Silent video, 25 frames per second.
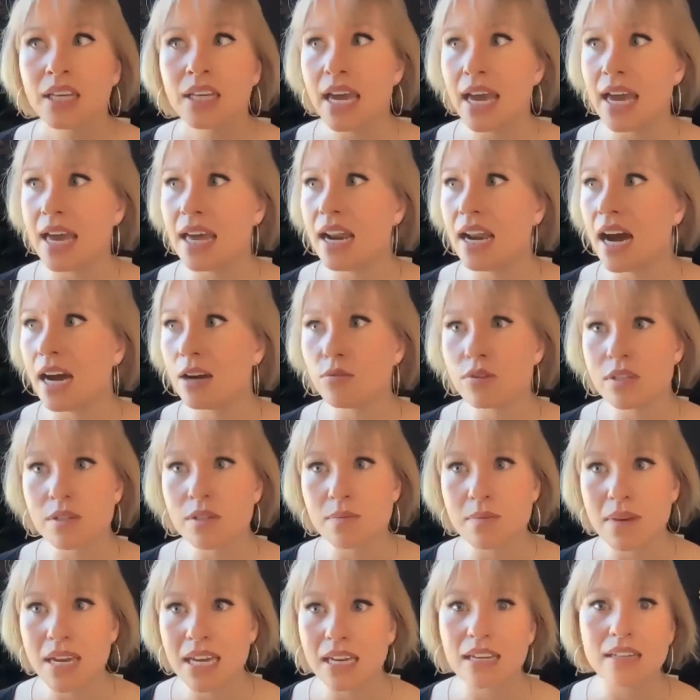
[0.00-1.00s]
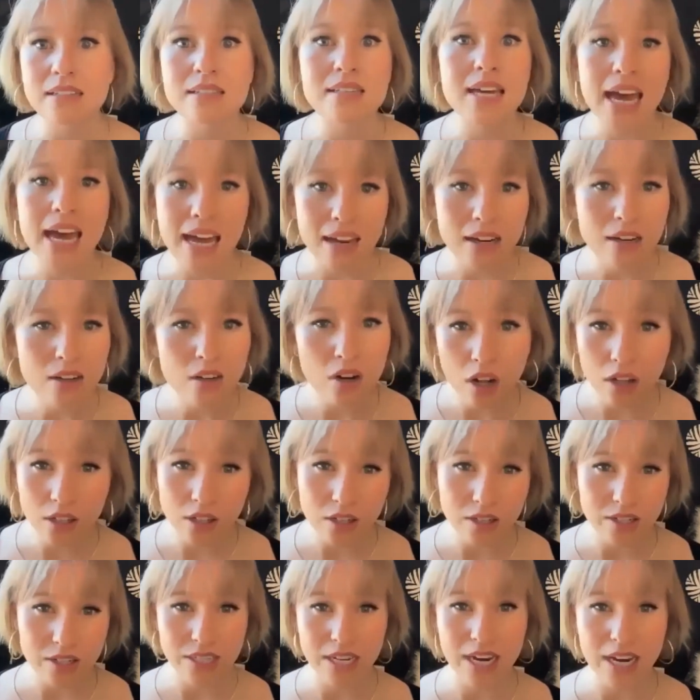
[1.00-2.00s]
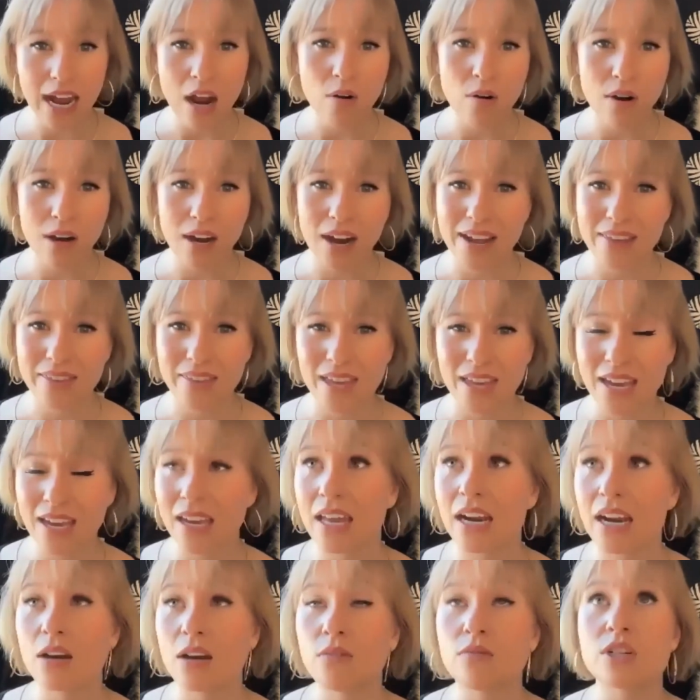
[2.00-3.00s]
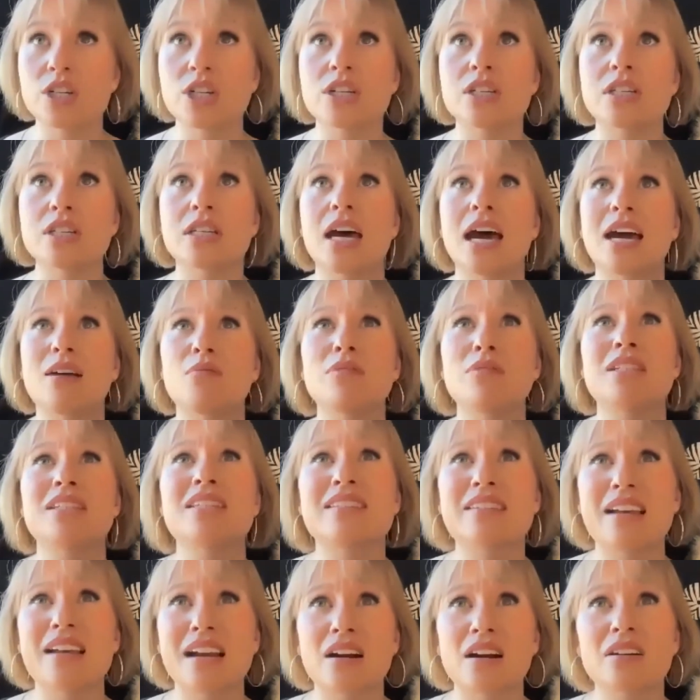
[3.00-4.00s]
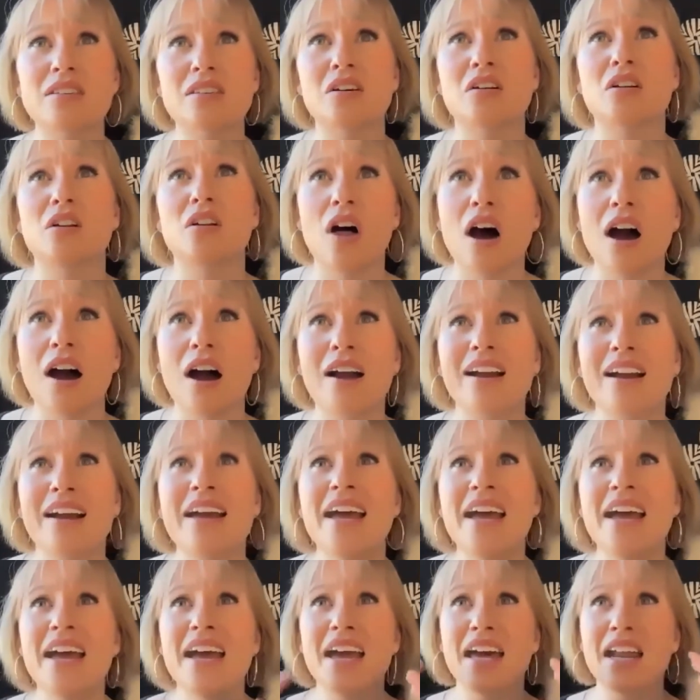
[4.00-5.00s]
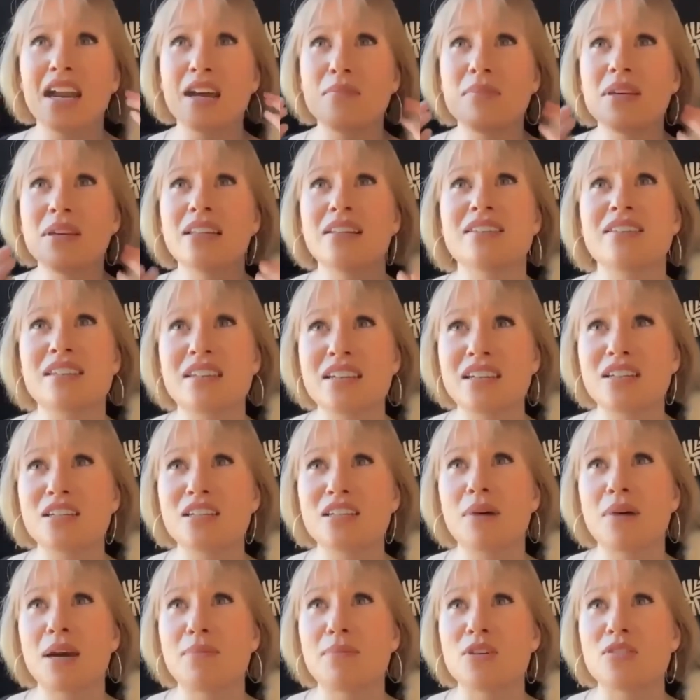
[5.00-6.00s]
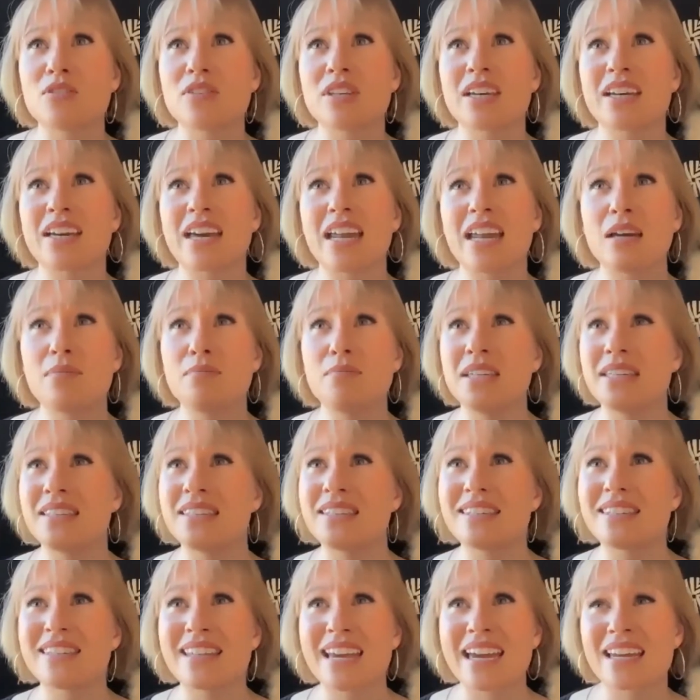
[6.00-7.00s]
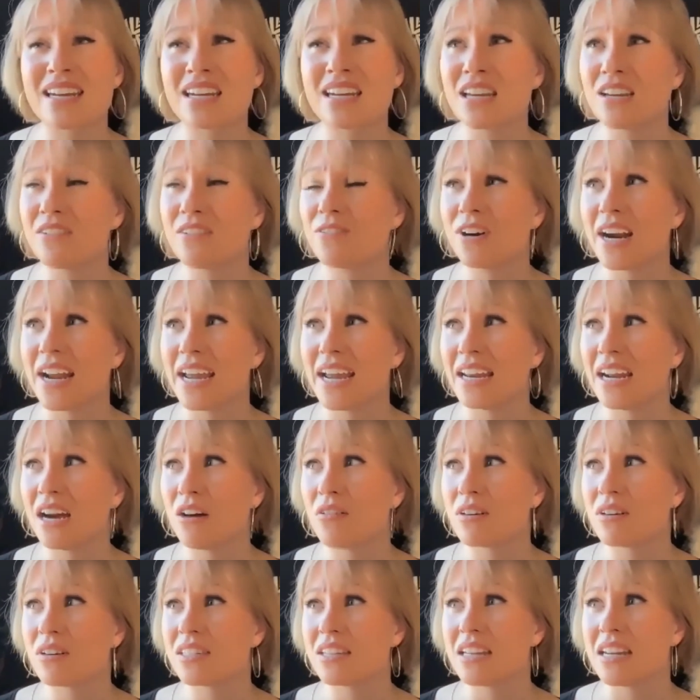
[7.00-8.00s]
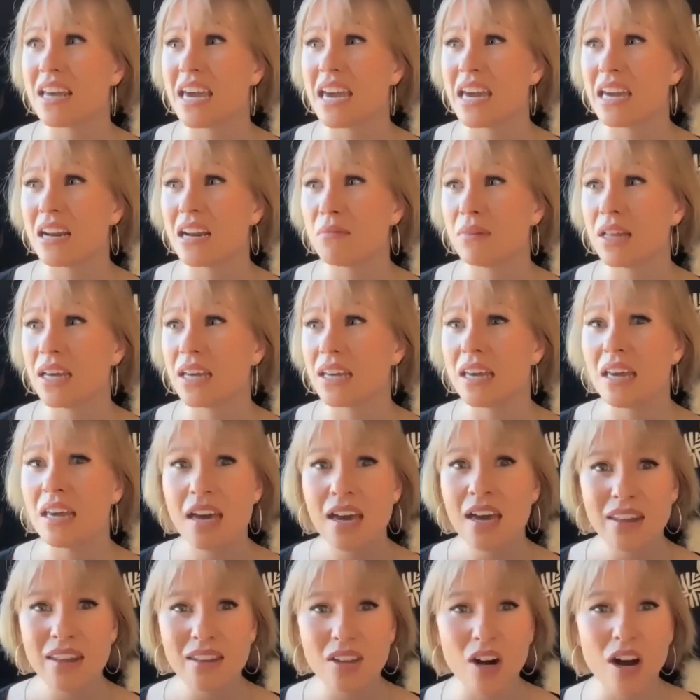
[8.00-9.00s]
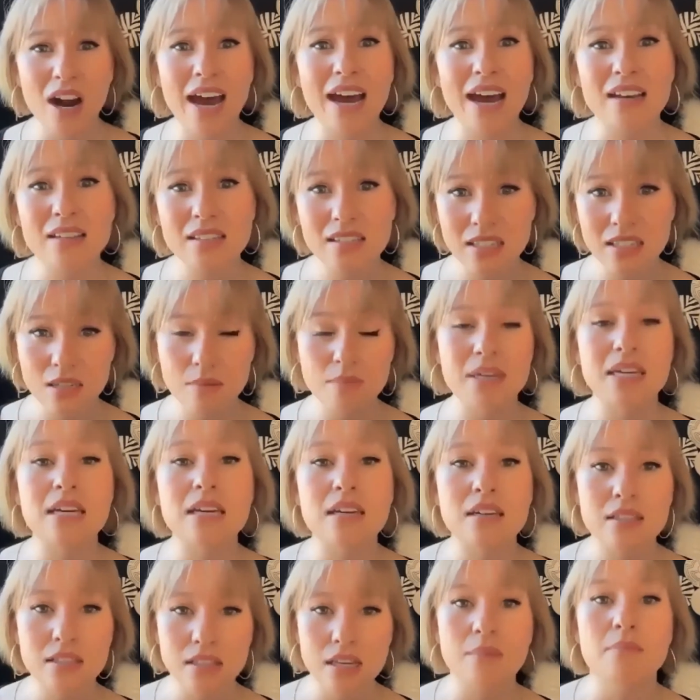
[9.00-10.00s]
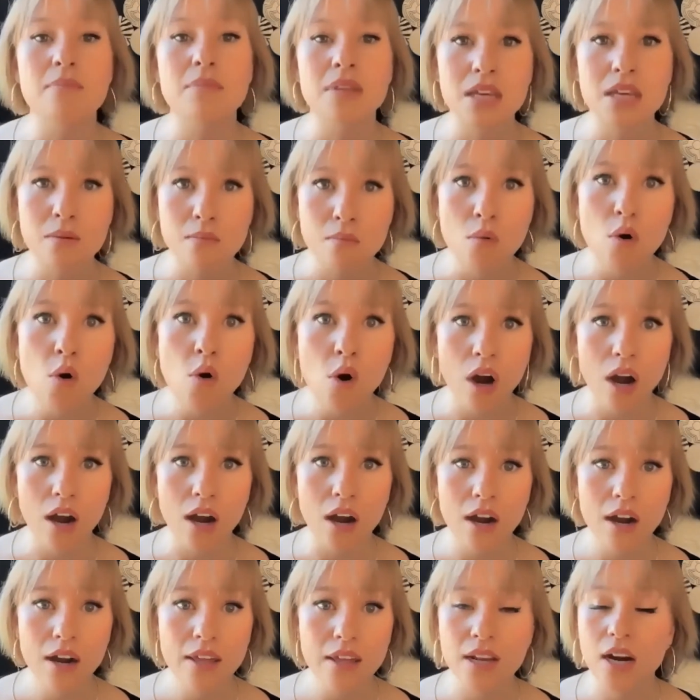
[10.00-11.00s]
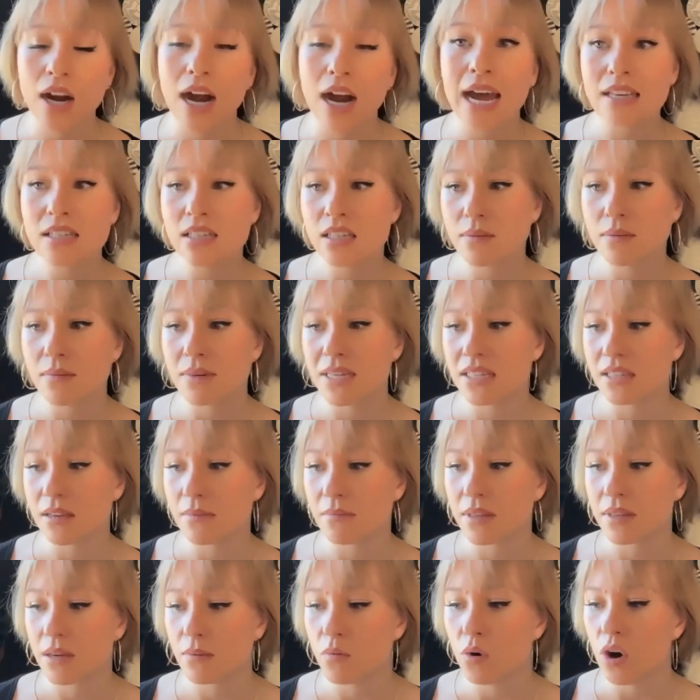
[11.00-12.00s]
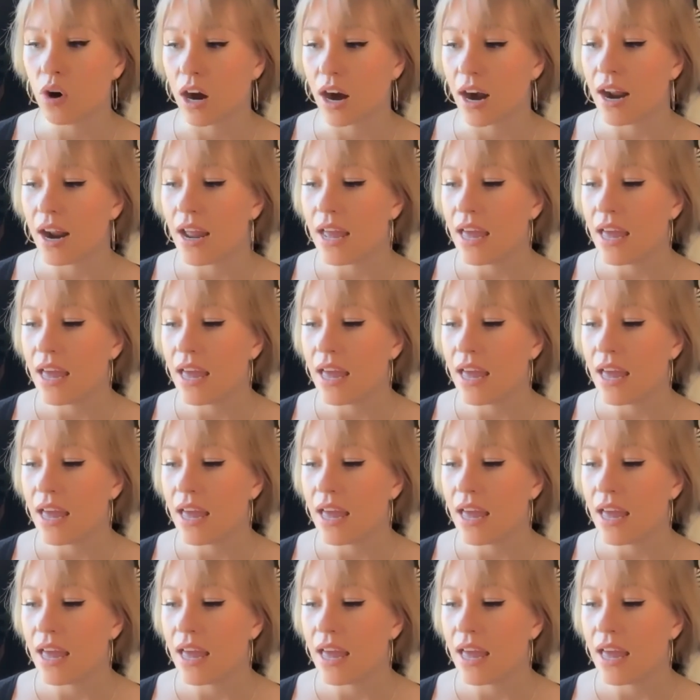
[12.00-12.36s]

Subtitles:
and I was making $10 an hour, I think. And I would stare at the clock and I'd be listening to my music and I'd be standing for 8 hours a day. And I'm like, there has to be something more. There has to be something more.